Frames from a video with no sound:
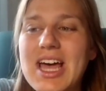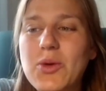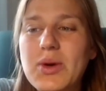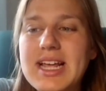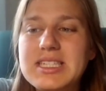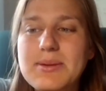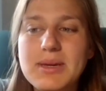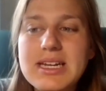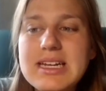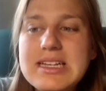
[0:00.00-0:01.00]
And when I
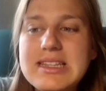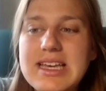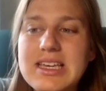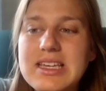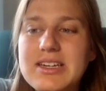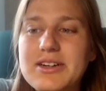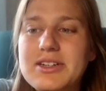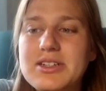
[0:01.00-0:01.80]
submitted it, they